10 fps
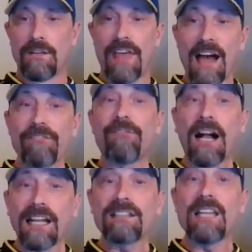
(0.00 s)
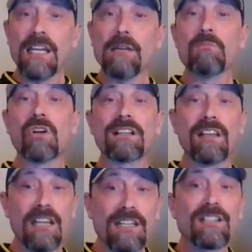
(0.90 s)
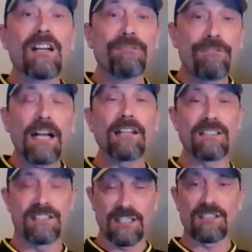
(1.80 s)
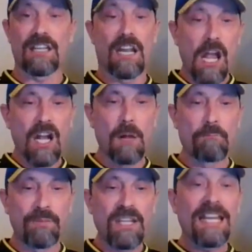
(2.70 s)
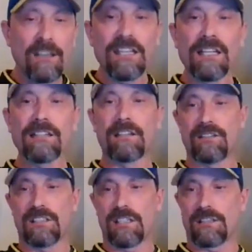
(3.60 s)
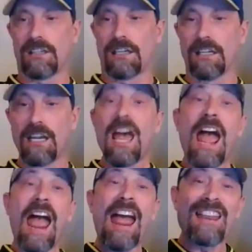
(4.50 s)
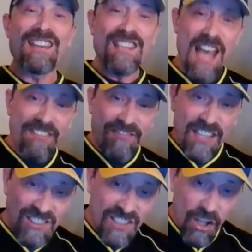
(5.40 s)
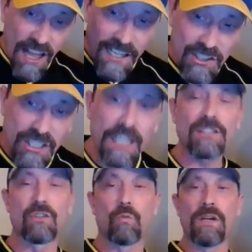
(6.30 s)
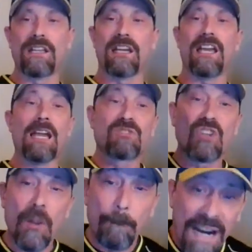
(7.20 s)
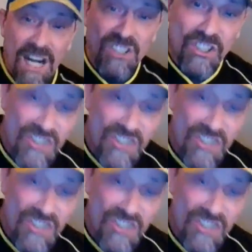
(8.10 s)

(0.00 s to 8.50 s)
That fucking team looked inconsistent. Completely inconsistent. And yet they still had a chance to win the game. So the Bears are